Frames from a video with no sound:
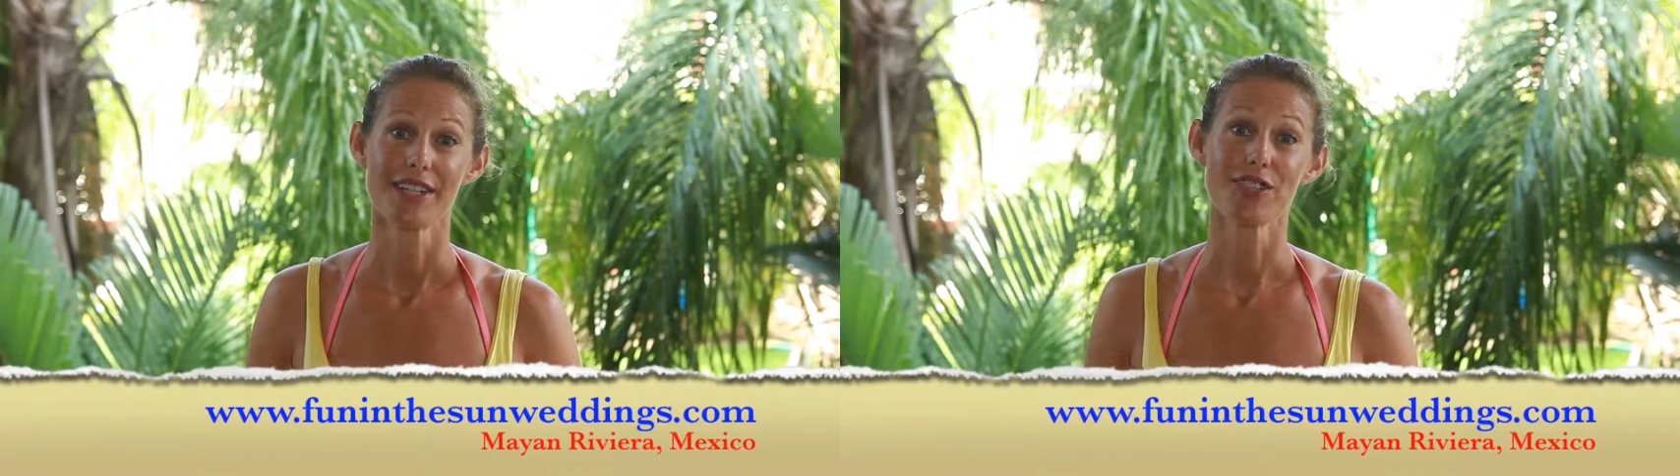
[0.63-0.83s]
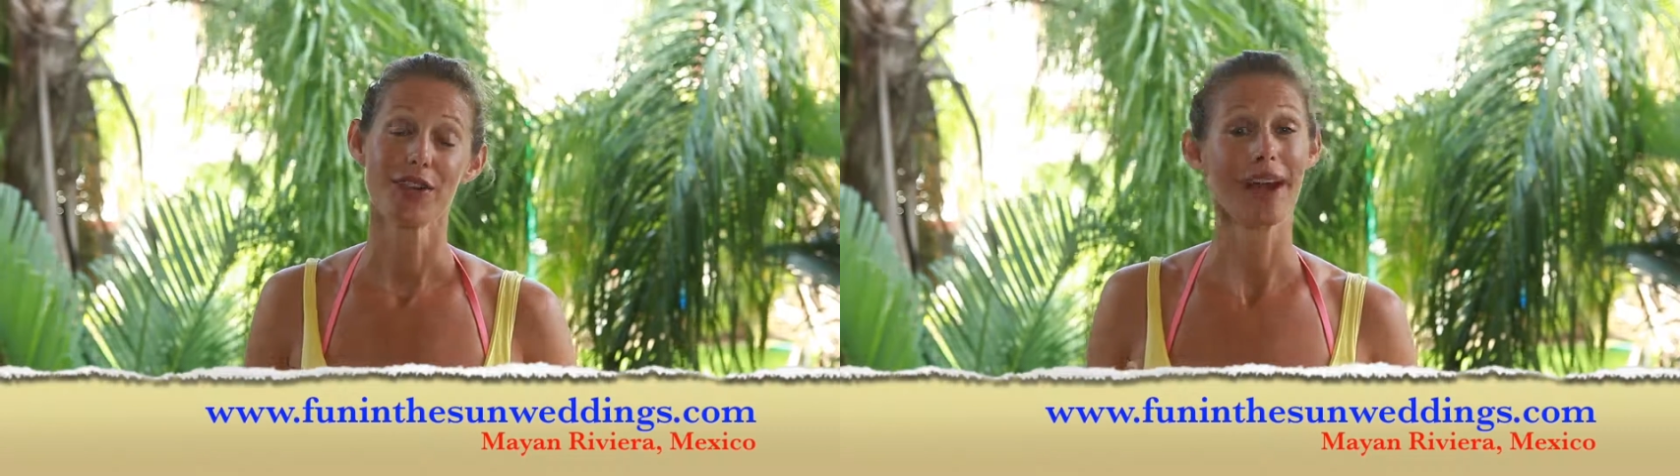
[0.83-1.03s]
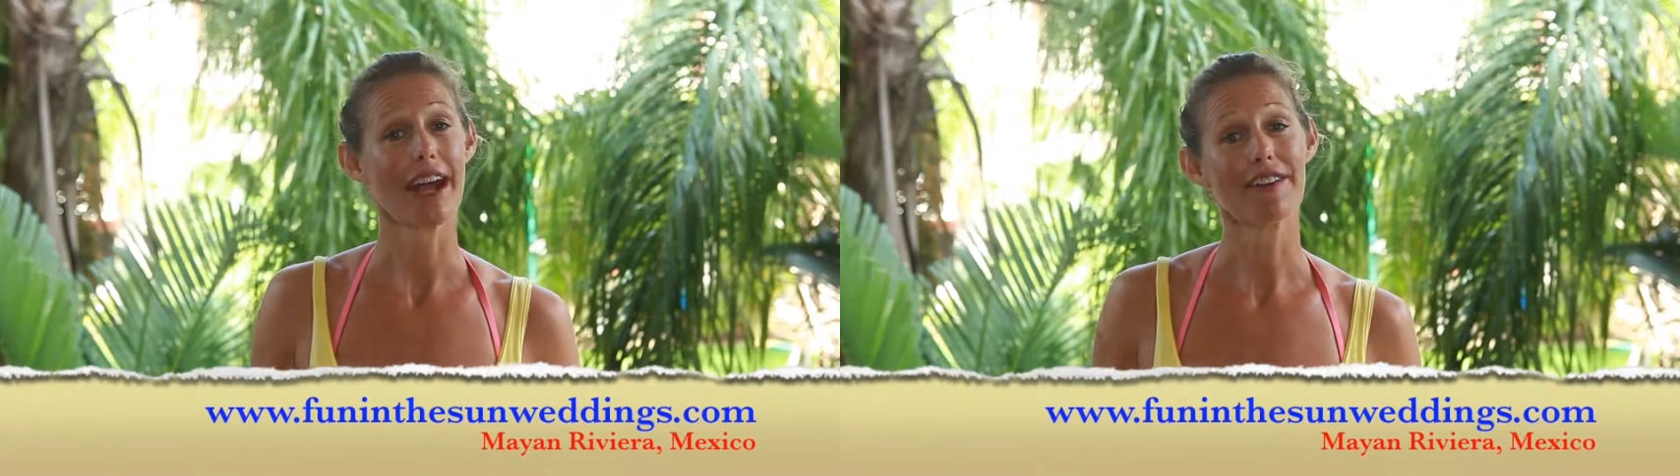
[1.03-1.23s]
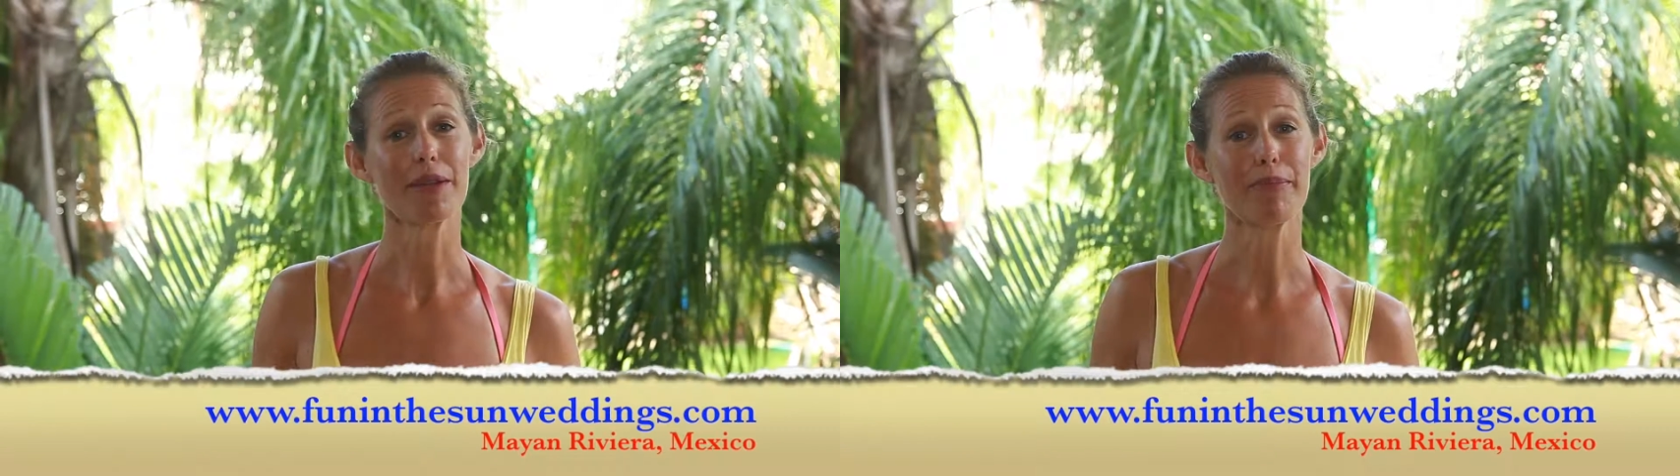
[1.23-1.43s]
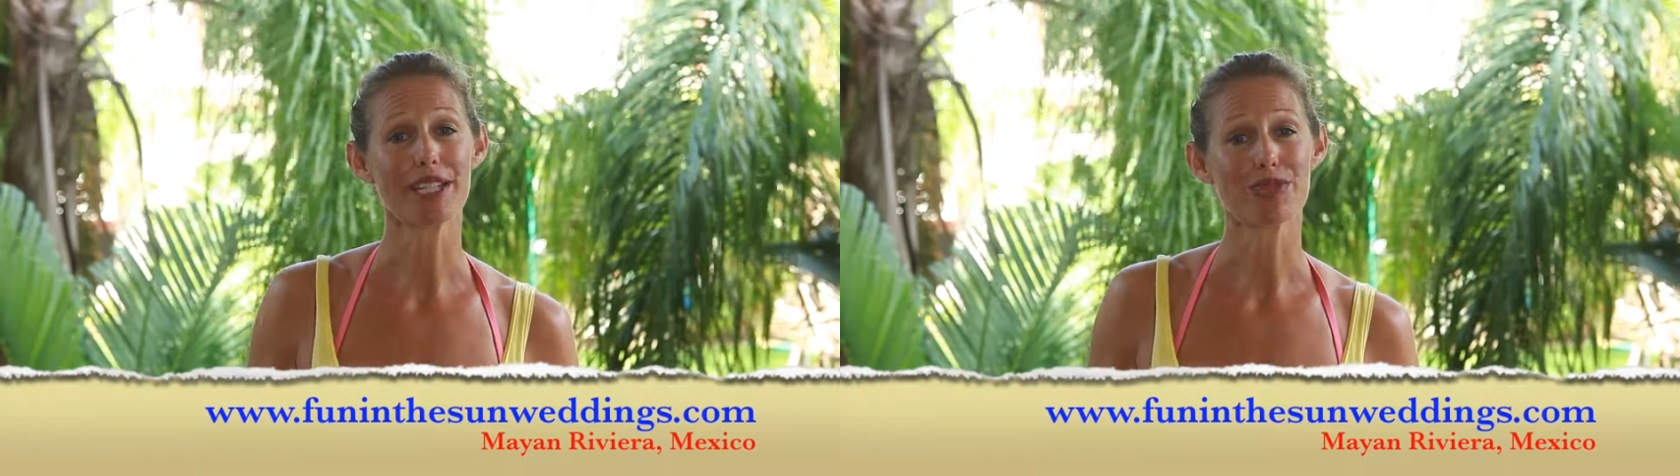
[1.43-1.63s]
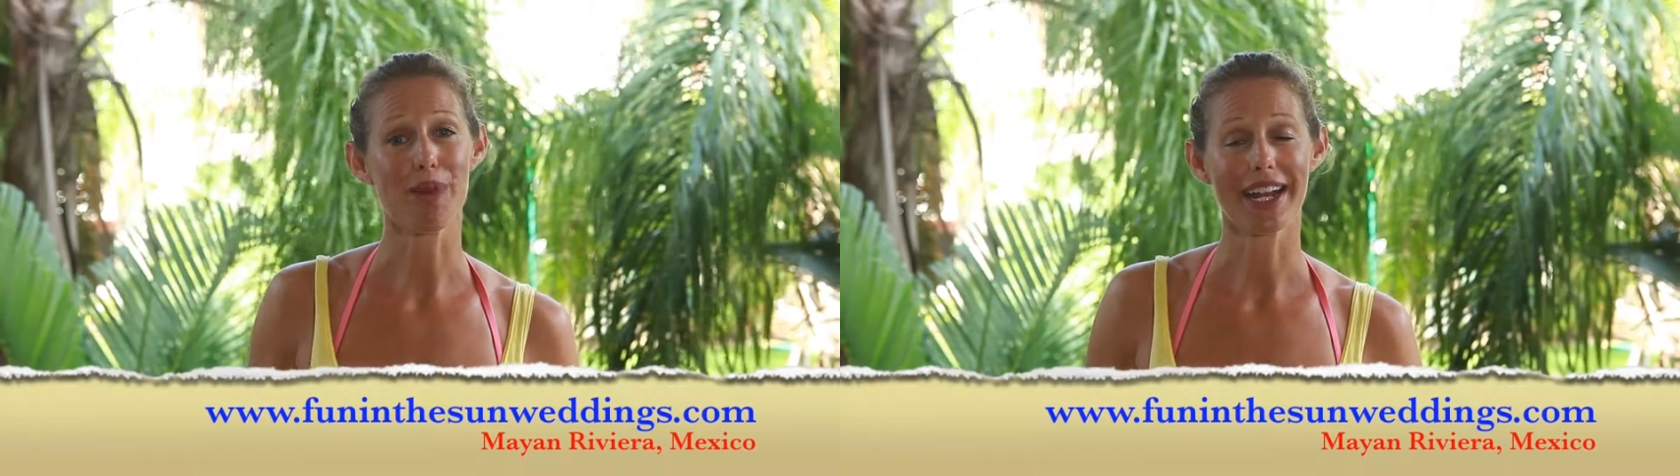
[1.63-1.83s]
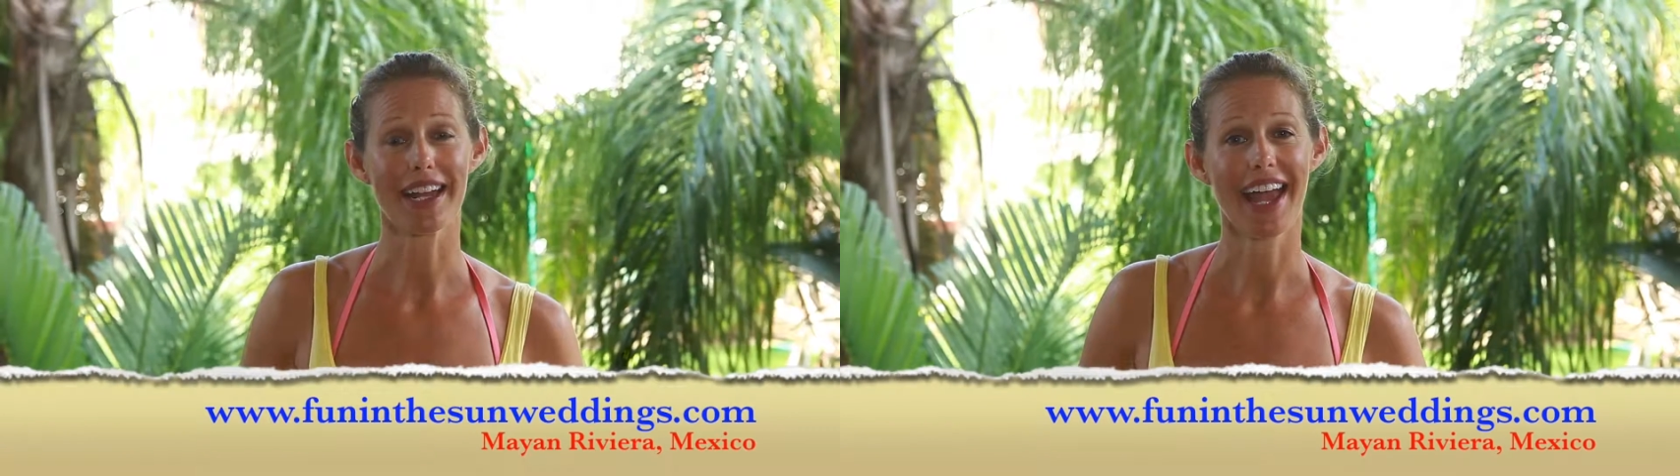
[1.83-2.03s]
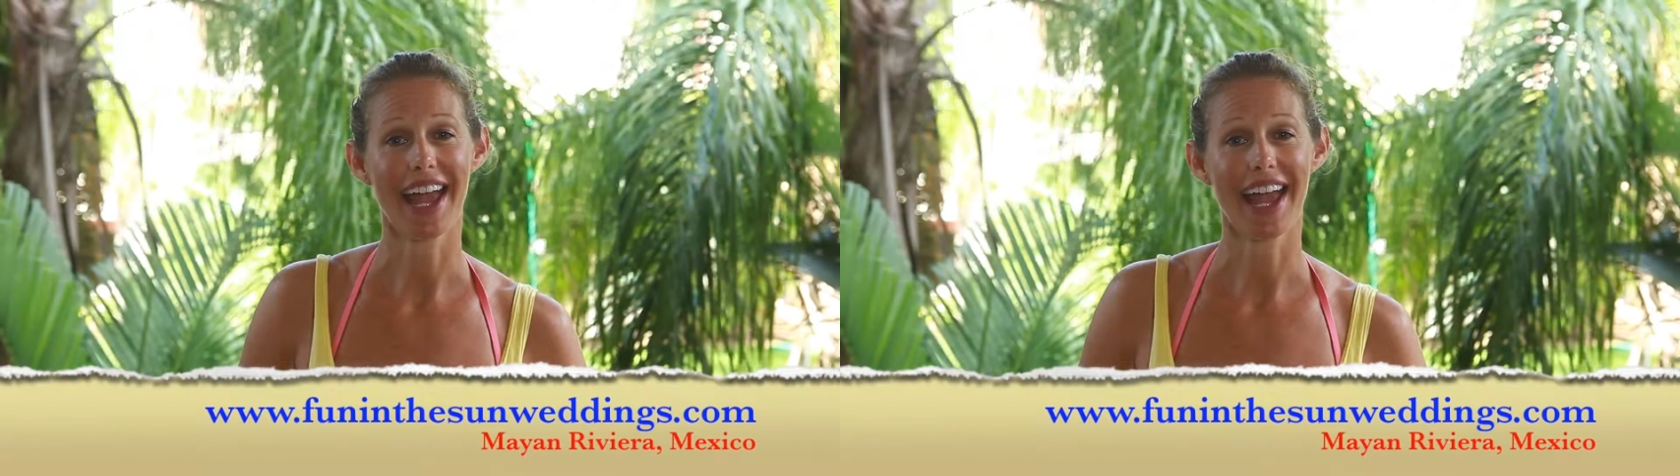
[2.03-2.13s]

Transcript: So you're having a beach wedding